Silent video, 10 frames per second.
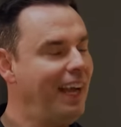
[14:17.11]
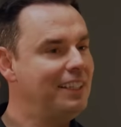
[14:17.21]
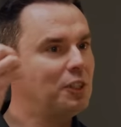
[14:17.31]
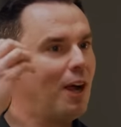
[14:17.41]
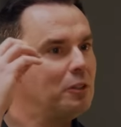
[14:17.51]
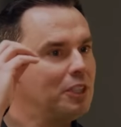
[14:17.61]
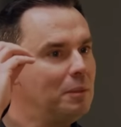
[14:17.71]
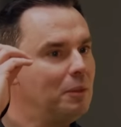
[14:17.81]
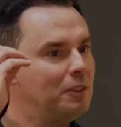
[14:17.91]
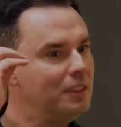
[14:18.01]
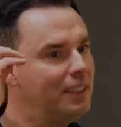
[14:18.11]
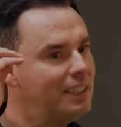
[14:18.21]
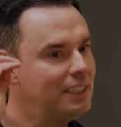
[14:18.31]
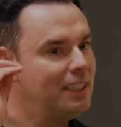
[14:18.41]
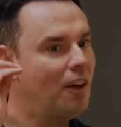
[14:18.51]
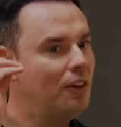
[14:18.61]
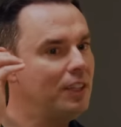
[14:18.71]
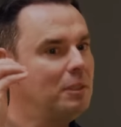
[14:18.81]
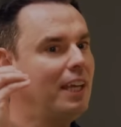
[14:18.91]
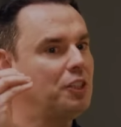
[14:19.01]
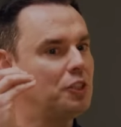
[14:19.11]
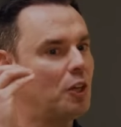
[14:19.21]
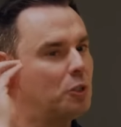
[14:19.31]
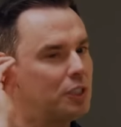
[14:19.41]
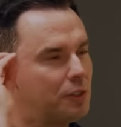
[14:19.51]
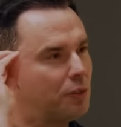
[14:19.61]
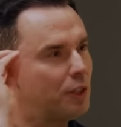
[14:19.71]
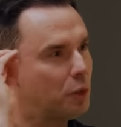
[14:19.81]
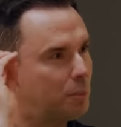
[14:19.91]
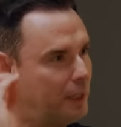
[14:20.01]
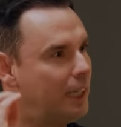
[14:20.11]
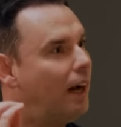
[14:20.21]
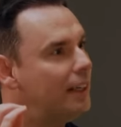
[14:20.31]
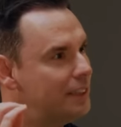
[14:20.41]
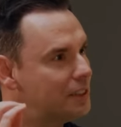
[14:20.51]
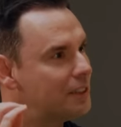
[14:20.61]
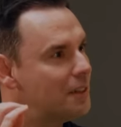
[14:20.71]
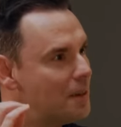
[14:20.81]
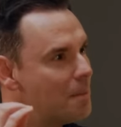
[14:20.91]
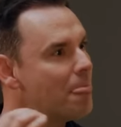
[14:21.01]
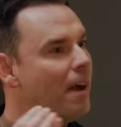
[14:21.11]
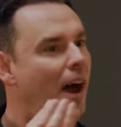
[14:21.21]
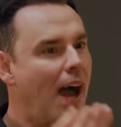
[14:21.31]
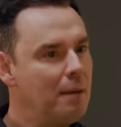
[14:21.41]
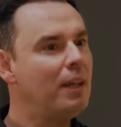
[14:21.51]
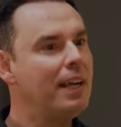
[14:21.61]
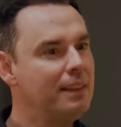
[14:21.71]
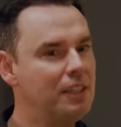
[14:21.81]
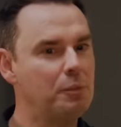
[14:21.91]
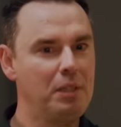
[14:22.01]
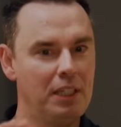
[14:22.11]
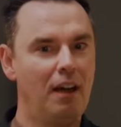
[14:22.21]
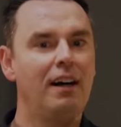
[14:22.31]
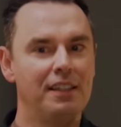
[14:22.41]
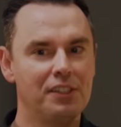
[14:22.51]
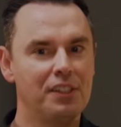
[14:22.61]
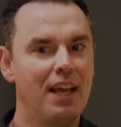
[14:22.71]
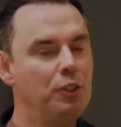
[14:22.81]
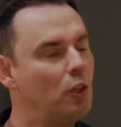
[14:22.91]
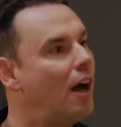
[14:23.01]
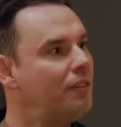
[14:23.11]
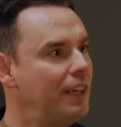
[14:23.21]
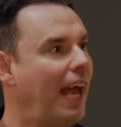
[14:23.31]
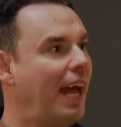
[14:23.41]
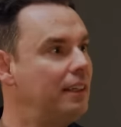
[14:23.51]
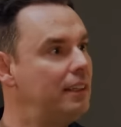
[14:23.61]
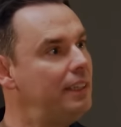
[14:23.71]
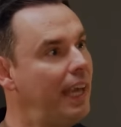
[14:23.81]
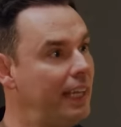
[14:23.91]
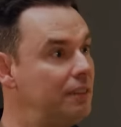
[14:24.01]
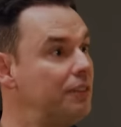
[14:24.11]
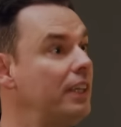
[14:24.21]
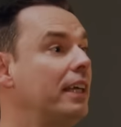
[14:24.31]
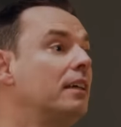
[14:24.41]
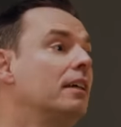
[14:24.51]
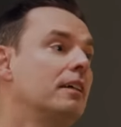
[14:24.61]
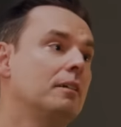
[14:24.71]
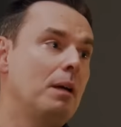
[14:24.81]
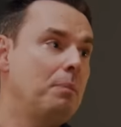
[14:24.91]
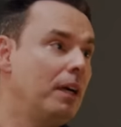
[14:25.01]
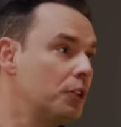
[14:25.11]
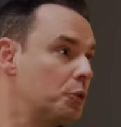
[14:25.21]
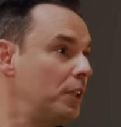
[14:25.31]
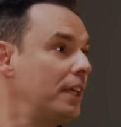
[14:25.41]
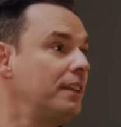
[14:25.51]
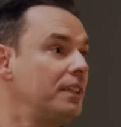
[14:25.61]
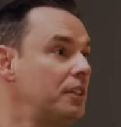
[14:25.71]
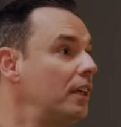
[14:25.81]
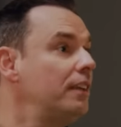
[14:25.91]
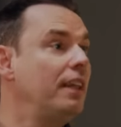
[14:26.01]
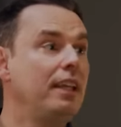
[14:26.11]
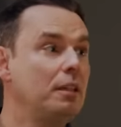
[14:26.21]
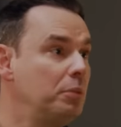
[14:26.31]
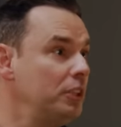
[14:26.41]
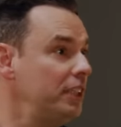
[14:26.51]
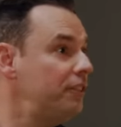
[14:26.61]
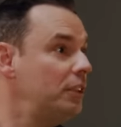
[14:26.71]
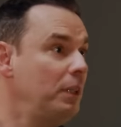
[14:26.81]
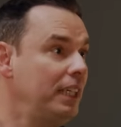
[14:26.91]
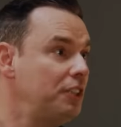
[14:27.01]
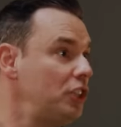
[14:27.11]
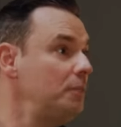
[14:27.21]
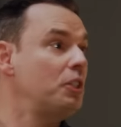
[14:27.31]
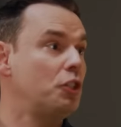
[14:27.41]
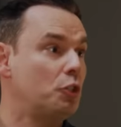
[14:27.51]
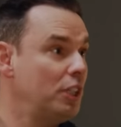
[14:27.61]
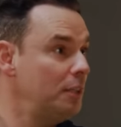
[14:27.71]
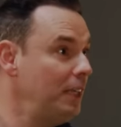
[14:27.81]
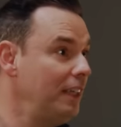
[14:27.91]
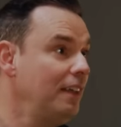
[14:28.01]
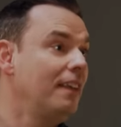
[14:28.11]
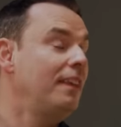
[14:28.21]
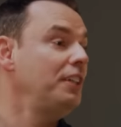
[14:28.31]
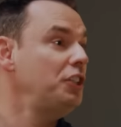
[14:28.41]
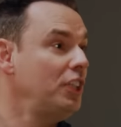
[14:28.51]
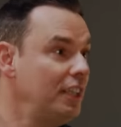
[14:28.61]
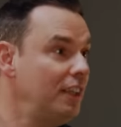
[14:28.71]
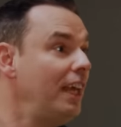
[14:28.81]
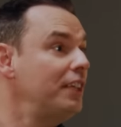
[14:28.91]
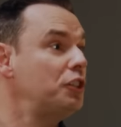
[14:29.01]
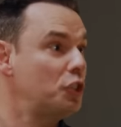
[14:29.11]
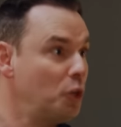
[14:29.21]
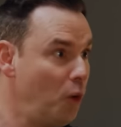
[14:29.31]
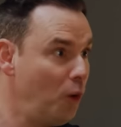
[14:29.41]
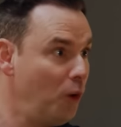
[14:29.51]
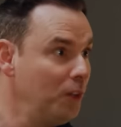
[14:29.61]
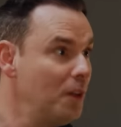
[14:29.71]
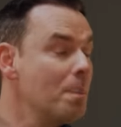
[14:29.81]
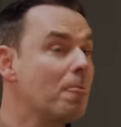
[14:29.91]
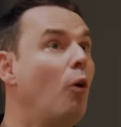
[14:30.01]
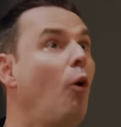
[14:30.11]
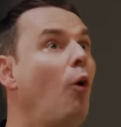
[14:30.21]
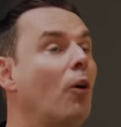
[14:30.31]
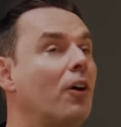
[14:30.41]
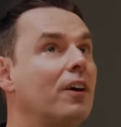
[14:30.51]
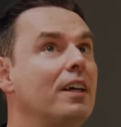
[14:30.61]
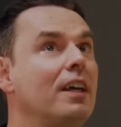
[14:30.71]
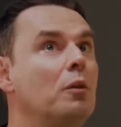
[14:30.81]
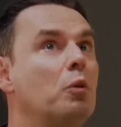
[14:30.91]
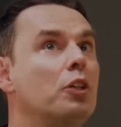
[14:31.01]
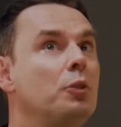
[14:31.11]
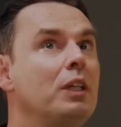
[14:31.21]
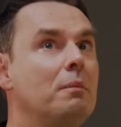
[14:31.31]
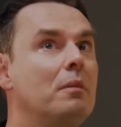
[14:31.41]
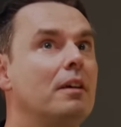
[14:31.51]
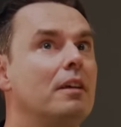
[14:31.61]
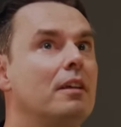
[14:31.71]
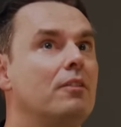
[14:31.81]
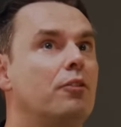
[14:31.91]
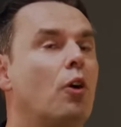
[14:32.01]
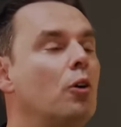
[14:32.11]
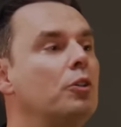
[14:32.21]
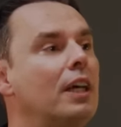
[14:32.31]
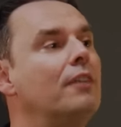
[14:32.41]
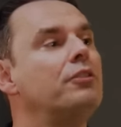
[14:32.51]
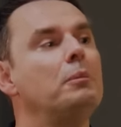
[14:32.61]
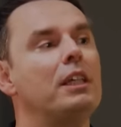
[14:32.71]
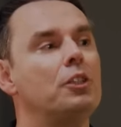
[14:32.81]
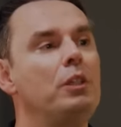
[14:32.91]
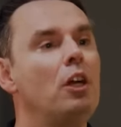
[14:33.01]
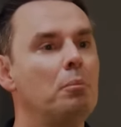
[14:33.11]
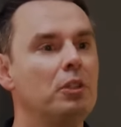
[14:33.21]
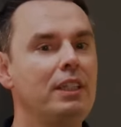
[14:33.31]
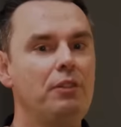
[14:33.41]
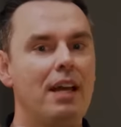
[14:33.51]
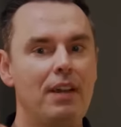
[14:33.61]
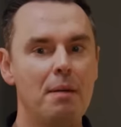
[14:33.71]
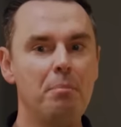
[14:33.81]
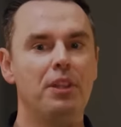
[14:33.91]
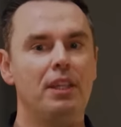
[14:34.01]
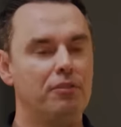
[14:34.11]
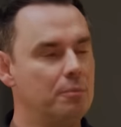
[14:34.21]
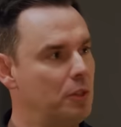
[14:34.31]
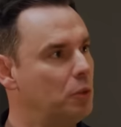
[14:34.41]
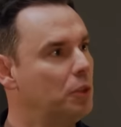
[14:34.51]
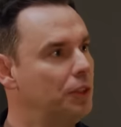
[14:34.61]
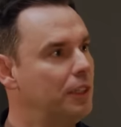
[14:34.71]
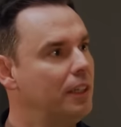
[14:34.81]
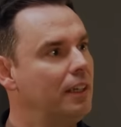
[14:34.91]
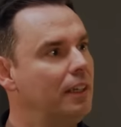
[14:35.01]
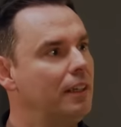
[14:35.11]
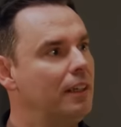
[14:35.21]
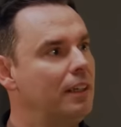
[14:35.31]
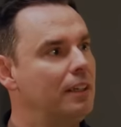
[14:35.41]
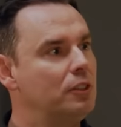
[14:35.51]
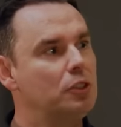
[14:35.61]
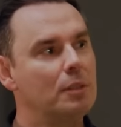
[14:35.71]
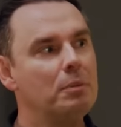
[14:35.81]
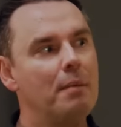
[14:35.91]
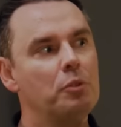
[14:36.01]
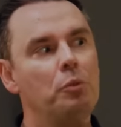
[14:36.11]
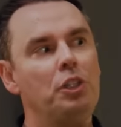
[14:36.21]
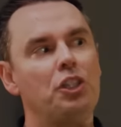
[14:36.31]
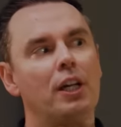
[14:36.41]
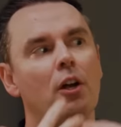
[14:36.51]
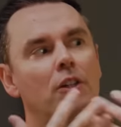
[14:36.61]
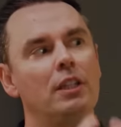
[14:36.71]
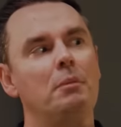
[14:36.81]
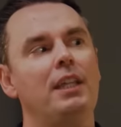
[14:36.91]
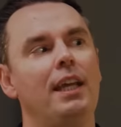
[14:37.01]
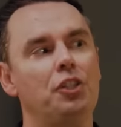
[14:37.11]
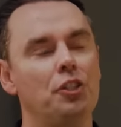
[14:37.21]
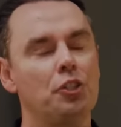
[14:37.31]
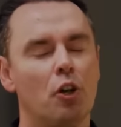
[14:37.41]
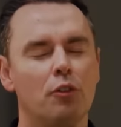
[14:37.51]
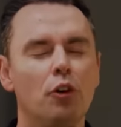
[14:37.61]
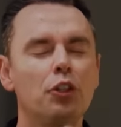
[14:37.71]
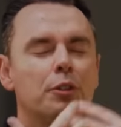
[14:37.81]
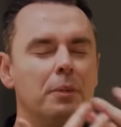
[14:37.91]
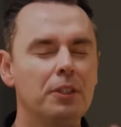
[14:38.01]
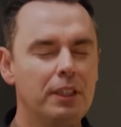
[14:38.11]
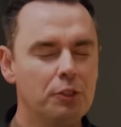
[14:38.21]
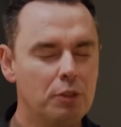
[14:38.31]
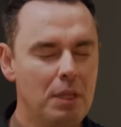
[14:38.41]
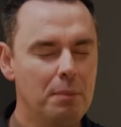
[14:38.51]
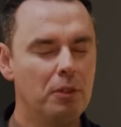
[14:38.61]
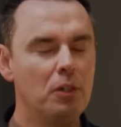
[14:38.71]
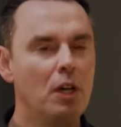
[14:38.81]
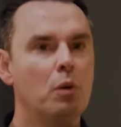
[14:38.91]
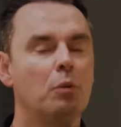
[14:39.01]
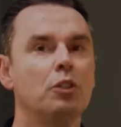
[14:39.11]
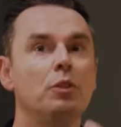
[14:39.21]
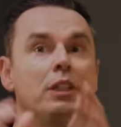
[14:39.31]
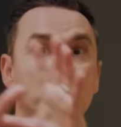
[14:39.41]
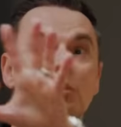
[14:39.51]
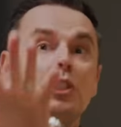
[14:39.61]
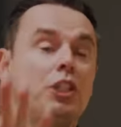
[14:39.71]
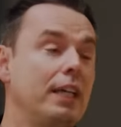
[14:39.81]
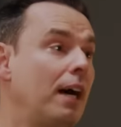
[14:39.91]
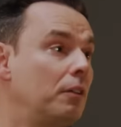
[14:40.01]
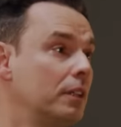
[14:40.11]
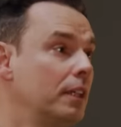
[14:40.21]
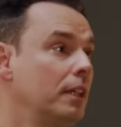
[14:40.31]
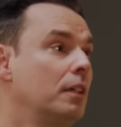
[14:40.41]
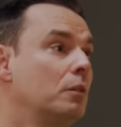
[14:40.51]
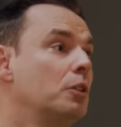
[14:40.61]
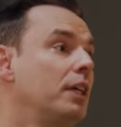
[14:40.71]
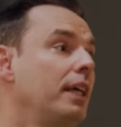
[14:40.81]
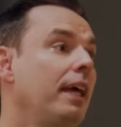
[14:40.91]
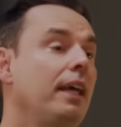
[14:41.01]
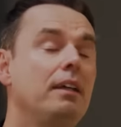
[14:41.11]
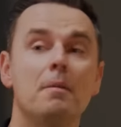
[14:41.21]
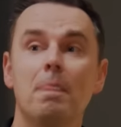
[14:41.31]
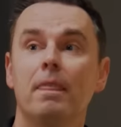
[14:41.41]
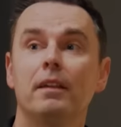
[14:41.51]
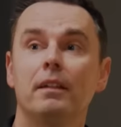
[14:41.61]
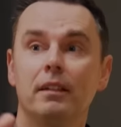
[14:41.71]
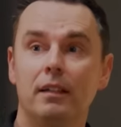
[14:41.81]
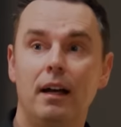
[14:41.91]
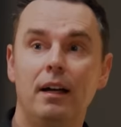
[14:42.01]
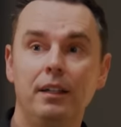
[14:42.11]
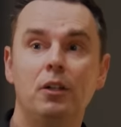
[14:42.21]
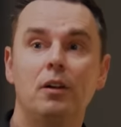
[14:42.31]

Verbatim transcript: And so I always tell people listen on limitations, always listen for the word because. Wow. I'm like this because, and you'll often add a negative thing. My parents were like this. They didn't believe in me. She mistreated me. They cheated. They stole. Or we're doing it for our own comfort because we don't believe we have empathy from the world. So sometimes when we share our limitations and our vulnerabilities with people, what we're doing is we're reaching out. We're saying, hey, uh, you